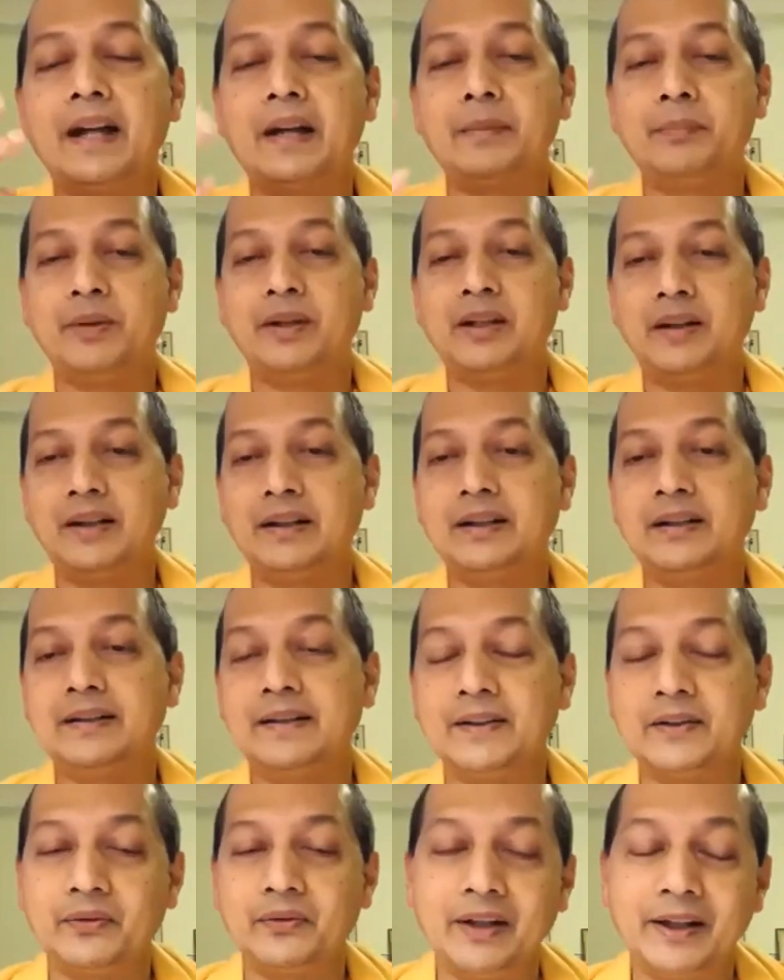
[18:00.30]
appearing in
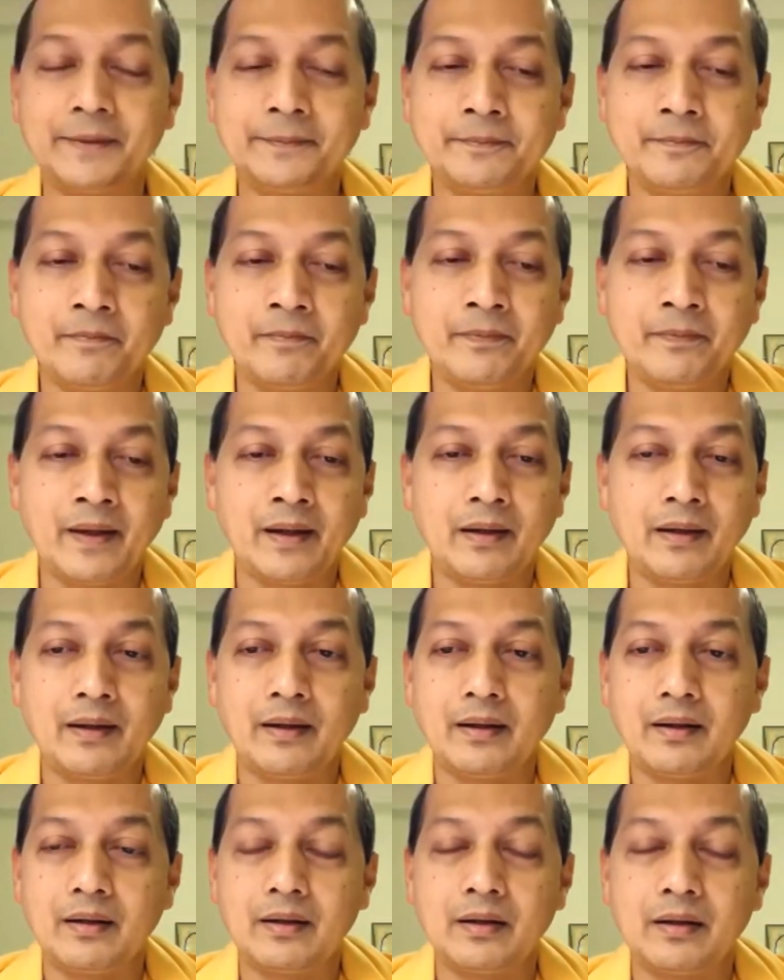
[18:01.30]
this way.
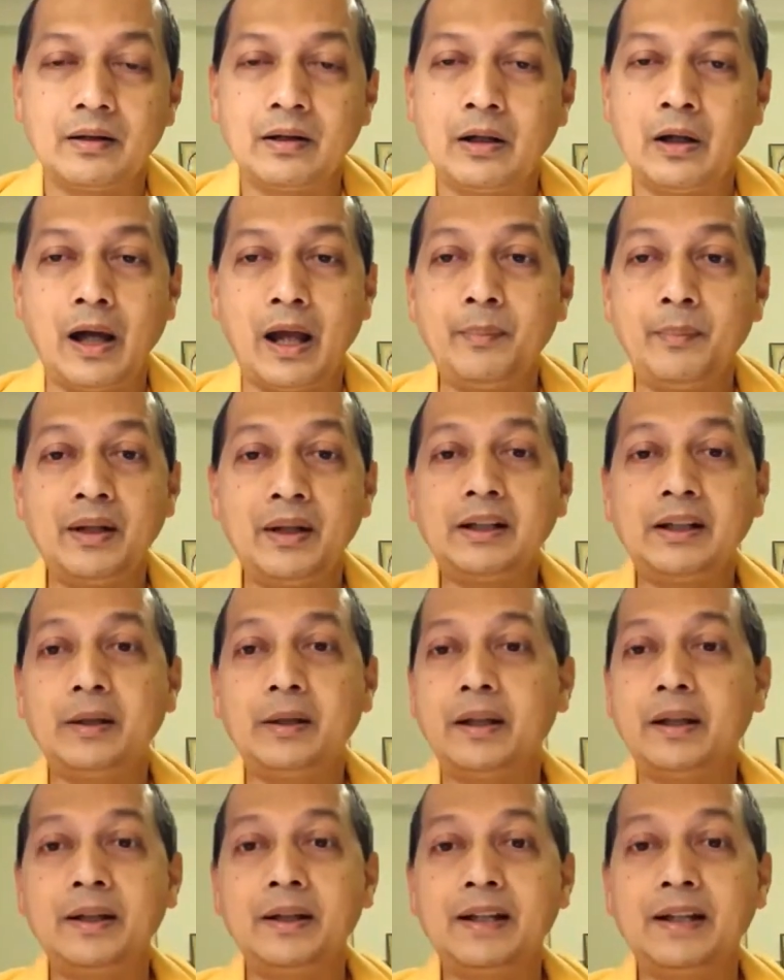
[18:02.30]
Now, I'm
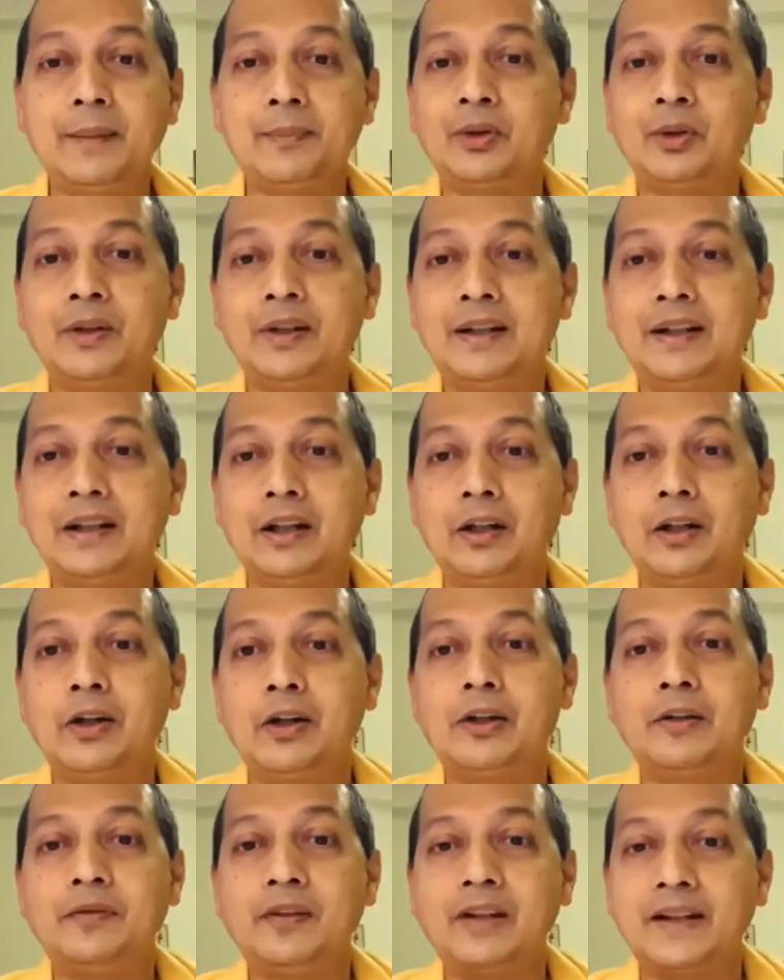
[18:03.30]
encapsulating a
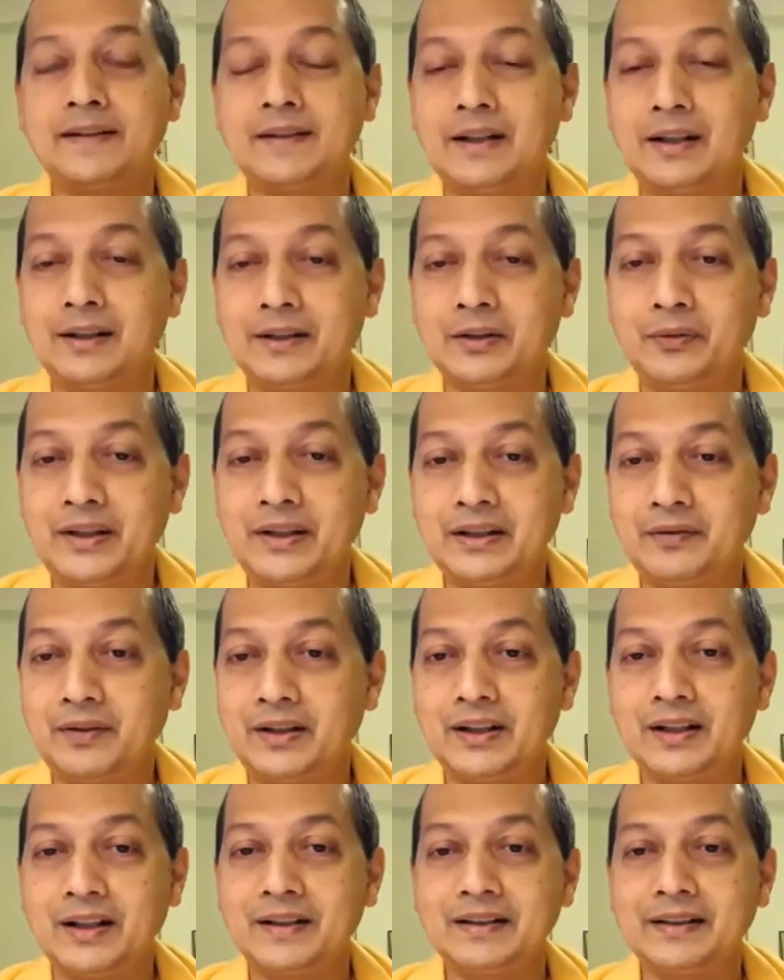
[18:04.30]
lot of classical Advaita
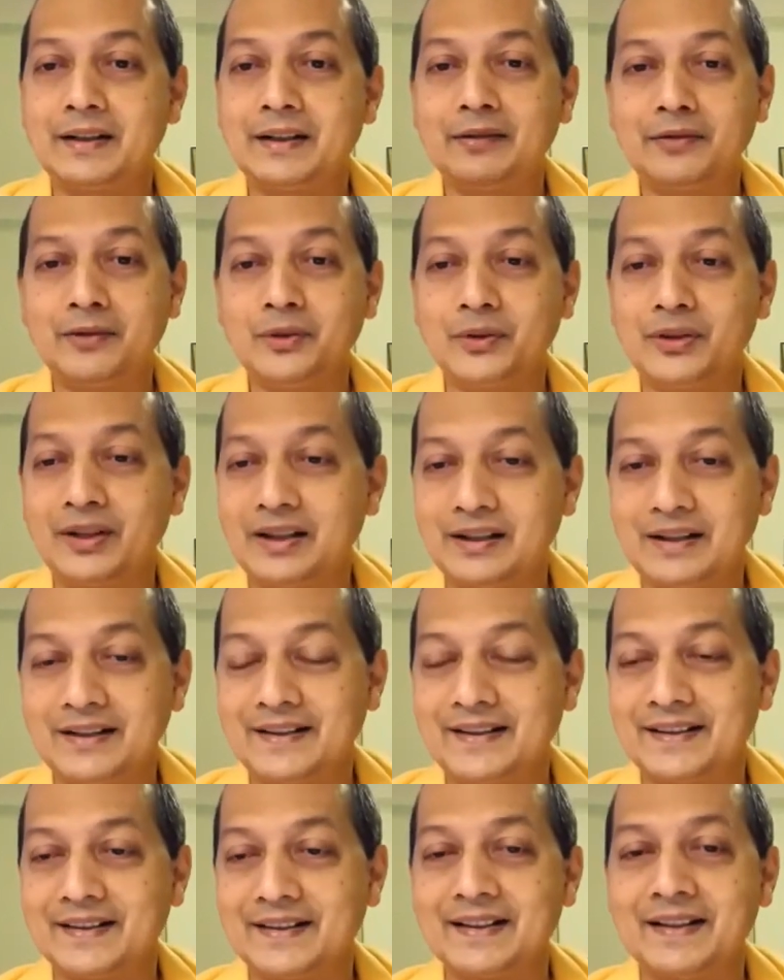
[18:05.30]
Vedanta in a few
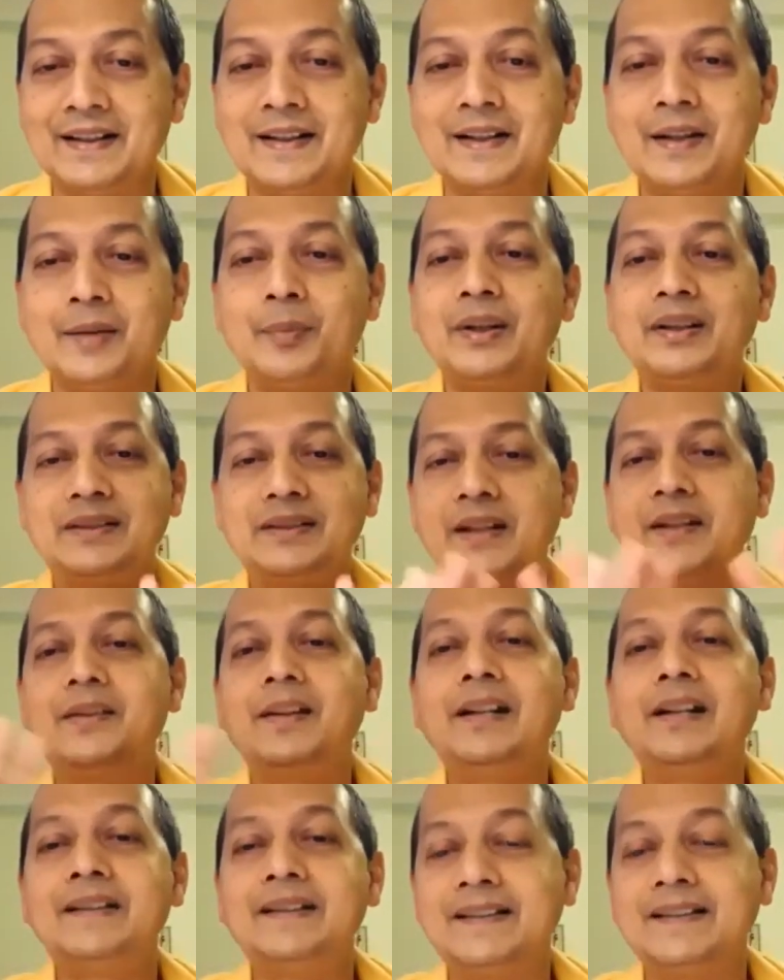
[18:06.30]
sentences, but
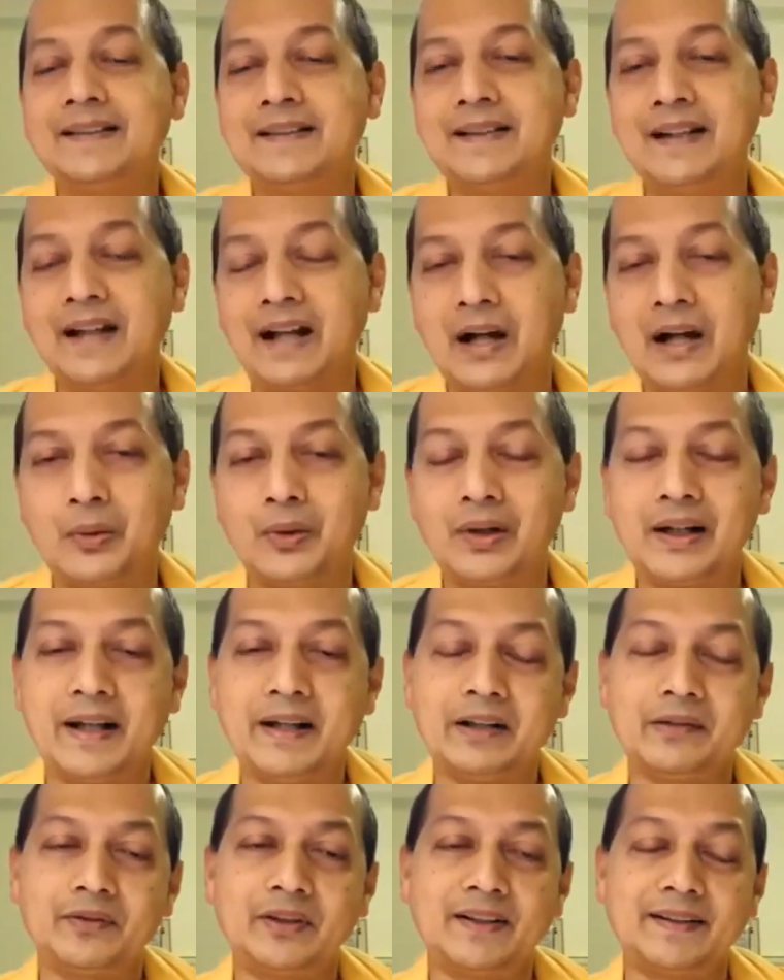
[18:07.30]
generally this is the
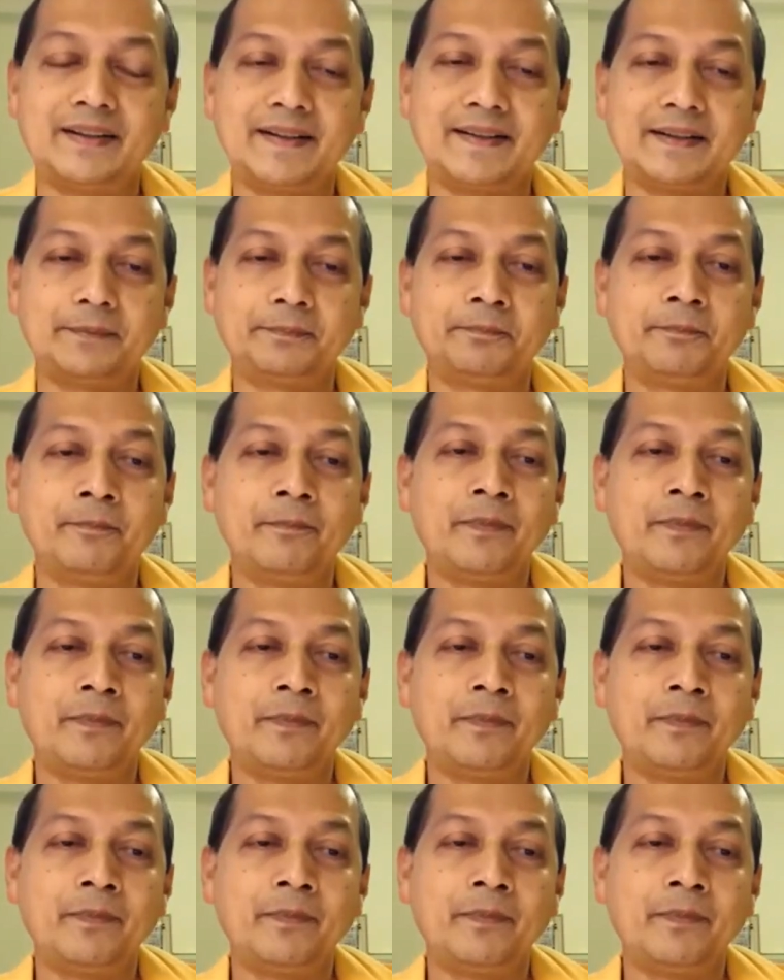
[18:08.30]
outline of the system.